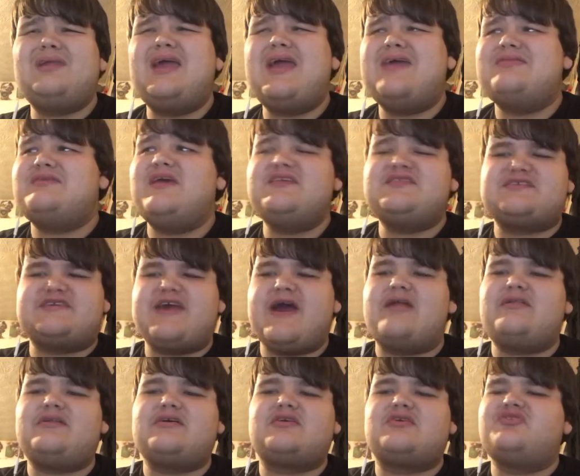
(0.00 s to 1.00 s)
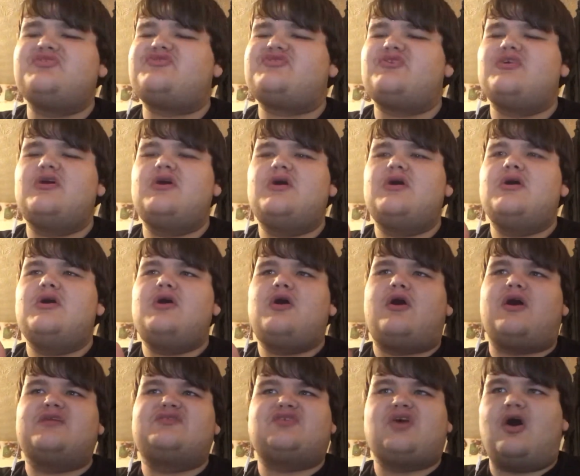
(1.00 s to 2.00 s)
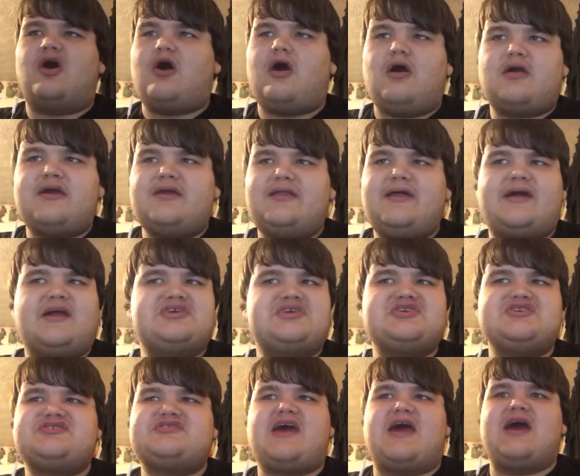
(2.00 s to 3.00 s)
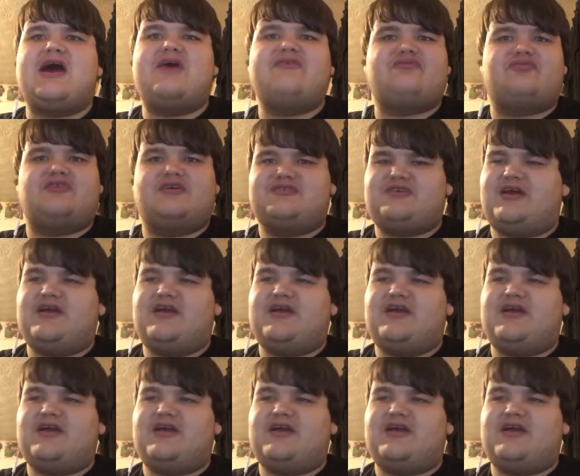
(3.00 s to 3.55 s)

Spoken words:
and these killers are talking like it's just average,